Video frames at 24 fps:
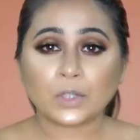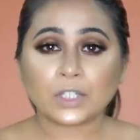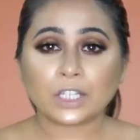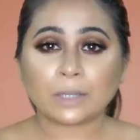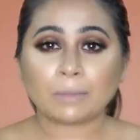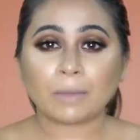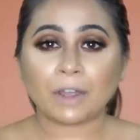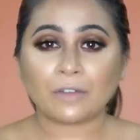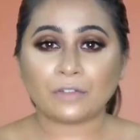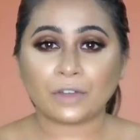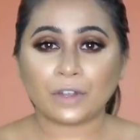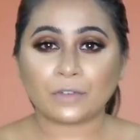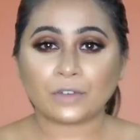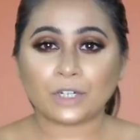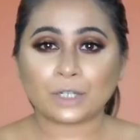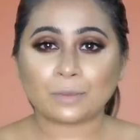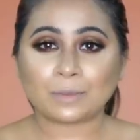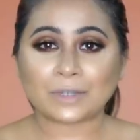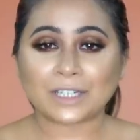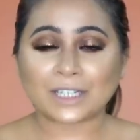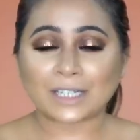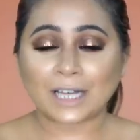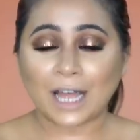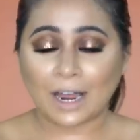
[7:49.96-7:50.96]
using my
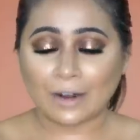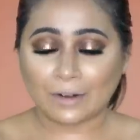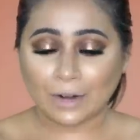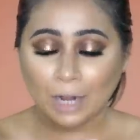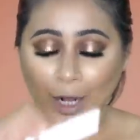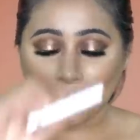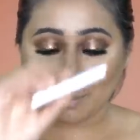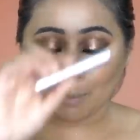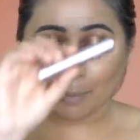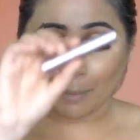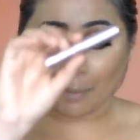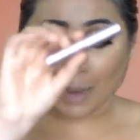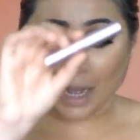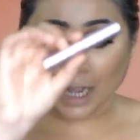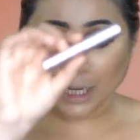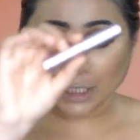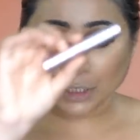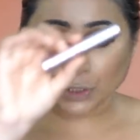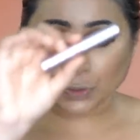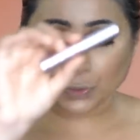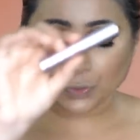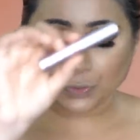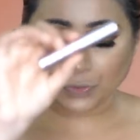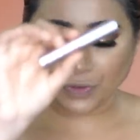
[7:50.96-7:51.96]
favorite mascara by
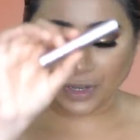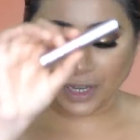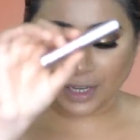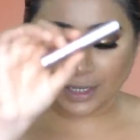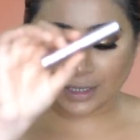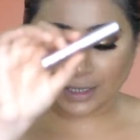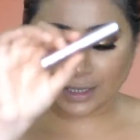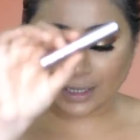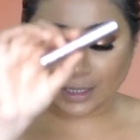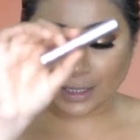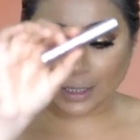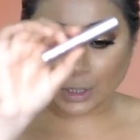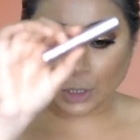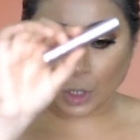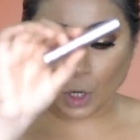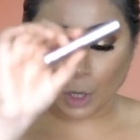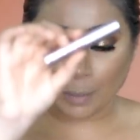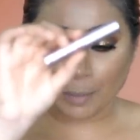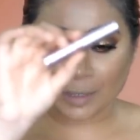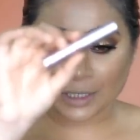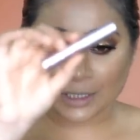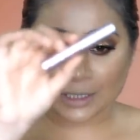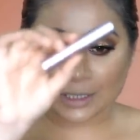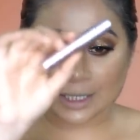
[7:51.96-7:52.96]
Too Faced, it's
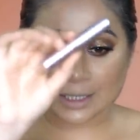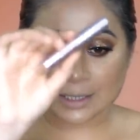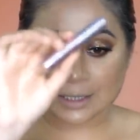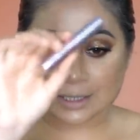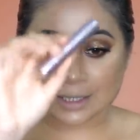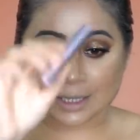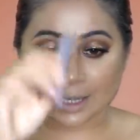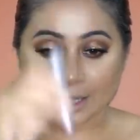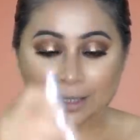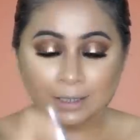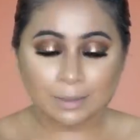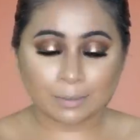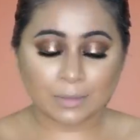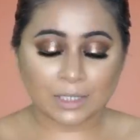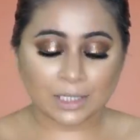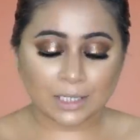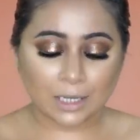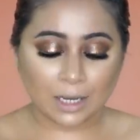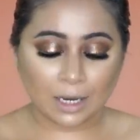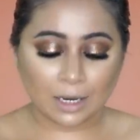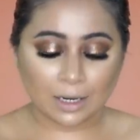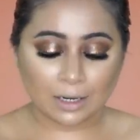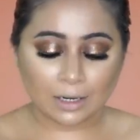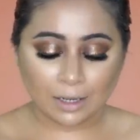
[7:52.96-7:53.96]
called Better Than Sex
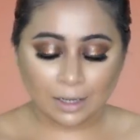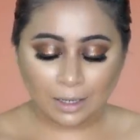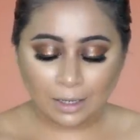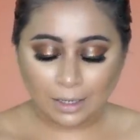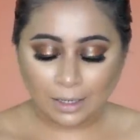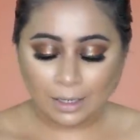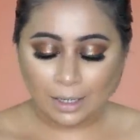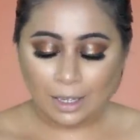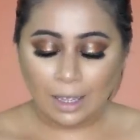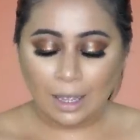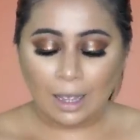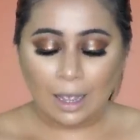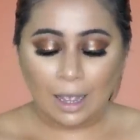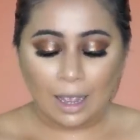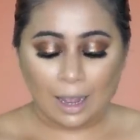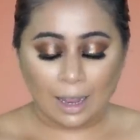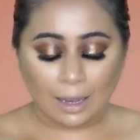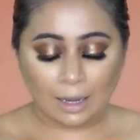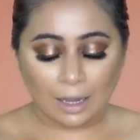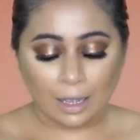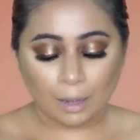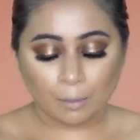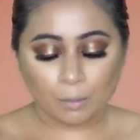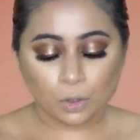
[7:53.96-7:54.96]
Mascara,
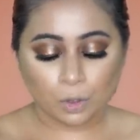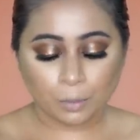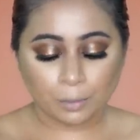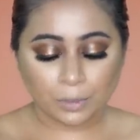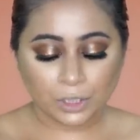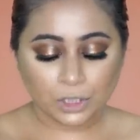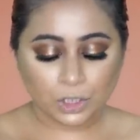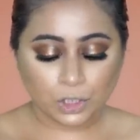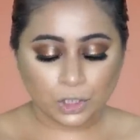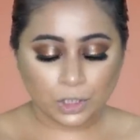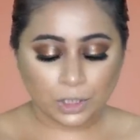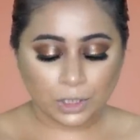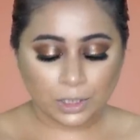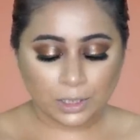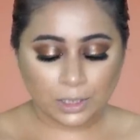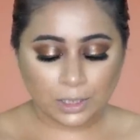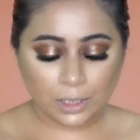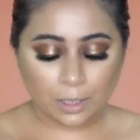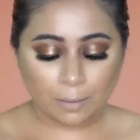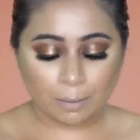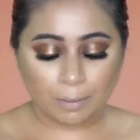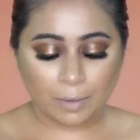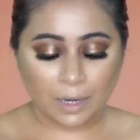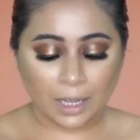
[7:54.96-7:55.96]
and I'm going to be
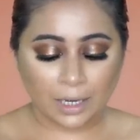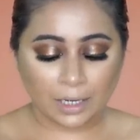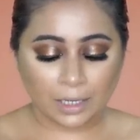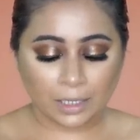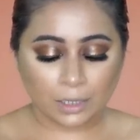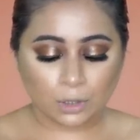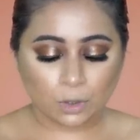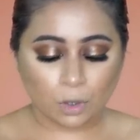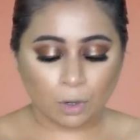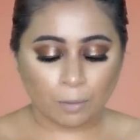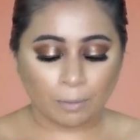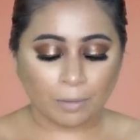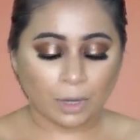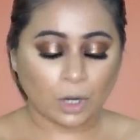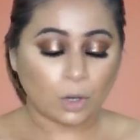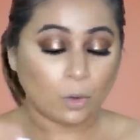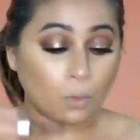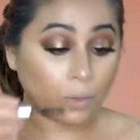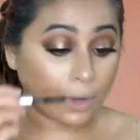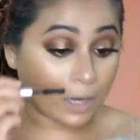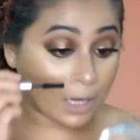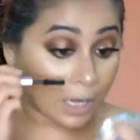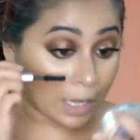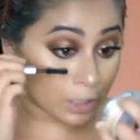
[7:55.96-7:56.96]
just applying it on my
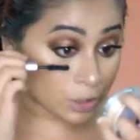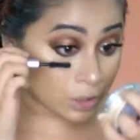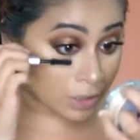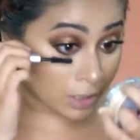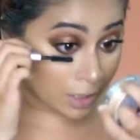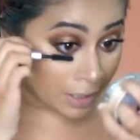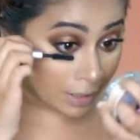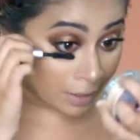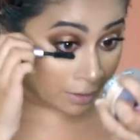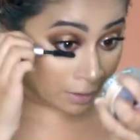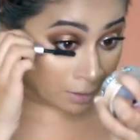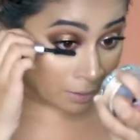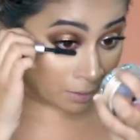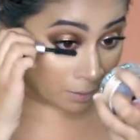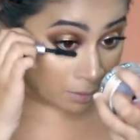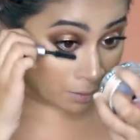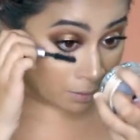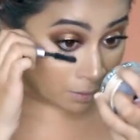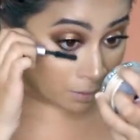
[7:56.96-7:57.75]
lower lashes.